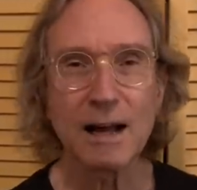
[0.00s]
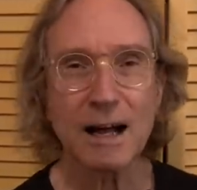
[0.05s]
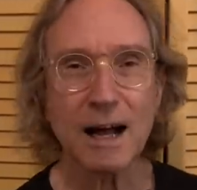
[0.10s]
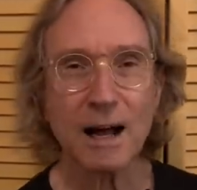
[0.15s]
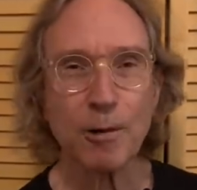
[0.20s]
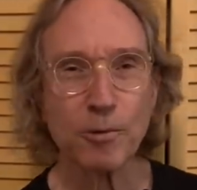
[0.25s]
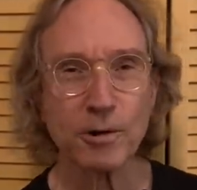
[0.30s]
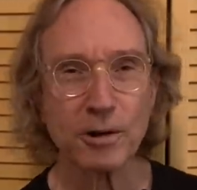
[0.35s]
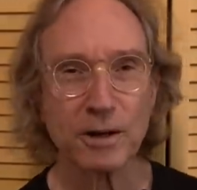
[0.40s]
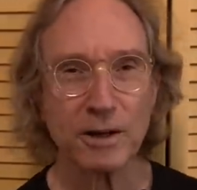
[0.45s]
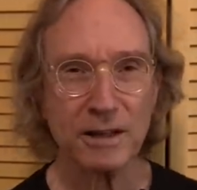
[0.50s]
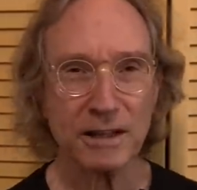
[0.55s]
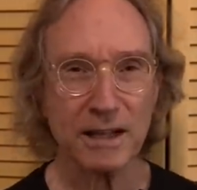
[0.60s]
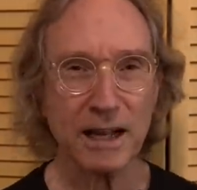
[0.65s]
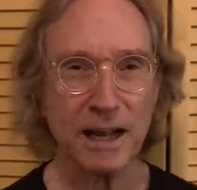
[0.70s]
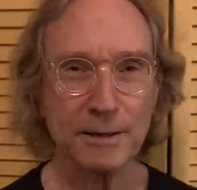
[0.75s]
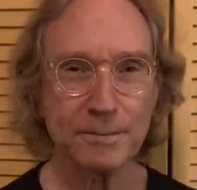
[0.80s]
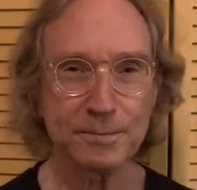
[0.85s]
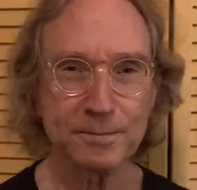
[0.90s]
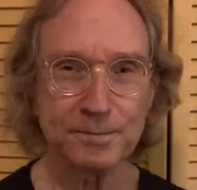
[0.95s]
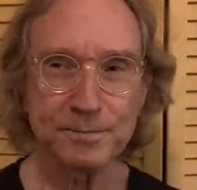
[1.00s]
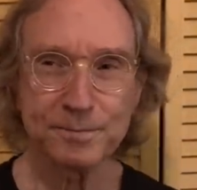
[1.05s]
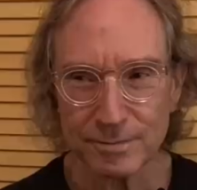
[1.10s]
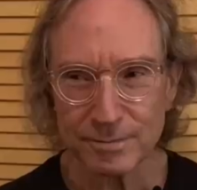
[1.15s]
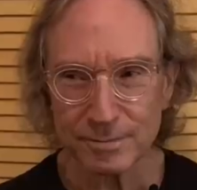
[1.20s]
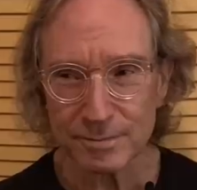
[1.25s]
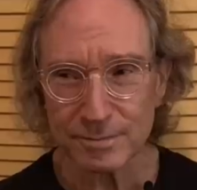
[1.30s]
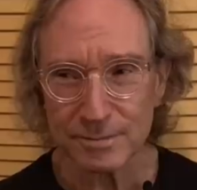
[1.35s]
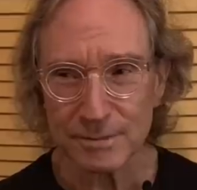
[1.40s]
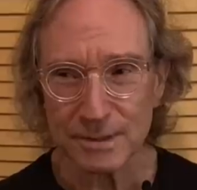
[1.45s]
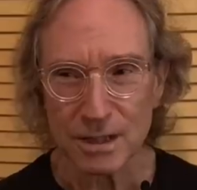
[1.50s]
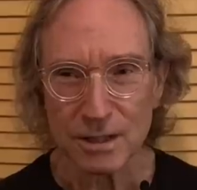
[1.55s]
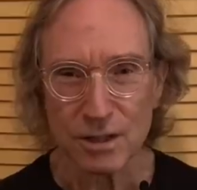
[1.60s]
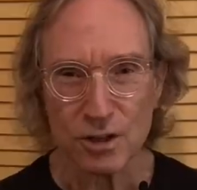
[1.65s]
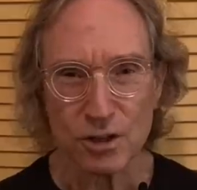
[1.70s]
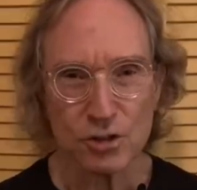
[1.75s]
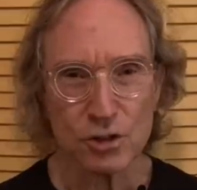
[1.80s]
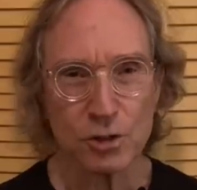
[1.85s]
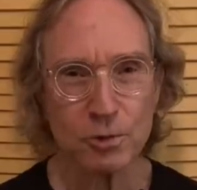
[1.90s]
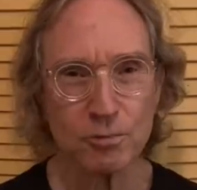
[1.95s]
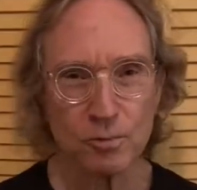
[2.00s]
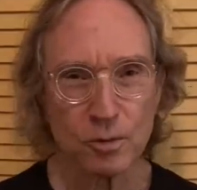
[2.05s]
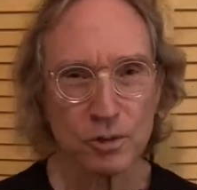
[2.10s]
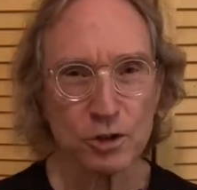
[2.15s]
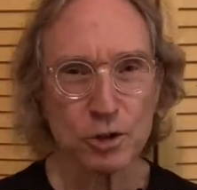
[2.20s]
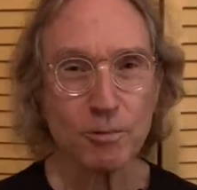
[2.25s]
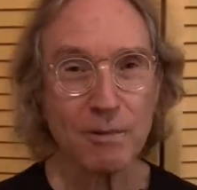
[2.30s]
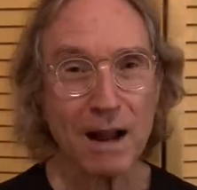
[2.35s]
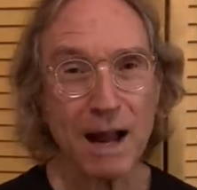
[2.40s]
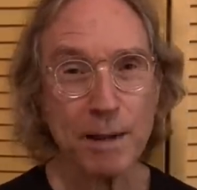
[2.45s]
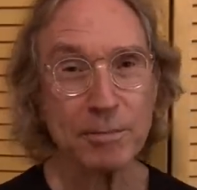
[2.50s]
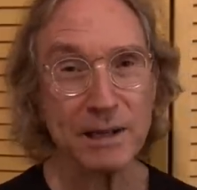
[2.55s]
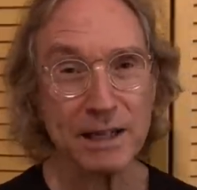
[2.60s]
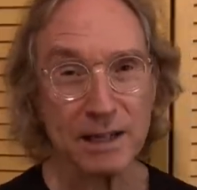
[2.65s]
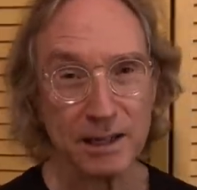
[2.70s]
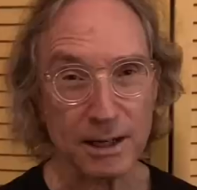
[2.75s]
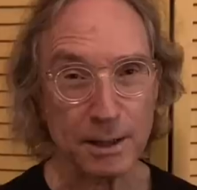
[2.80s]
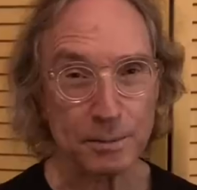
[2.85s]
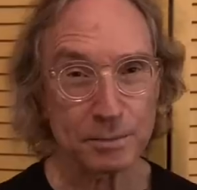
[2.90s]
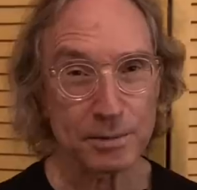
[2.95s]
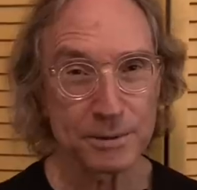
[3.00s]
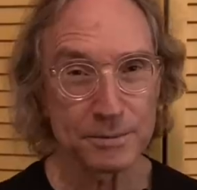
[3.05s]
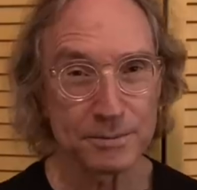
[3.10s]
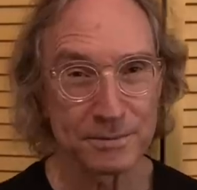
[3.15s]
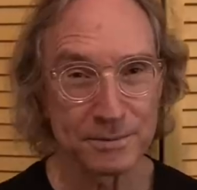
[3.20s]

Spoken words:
I'll work on that. So wrapping up,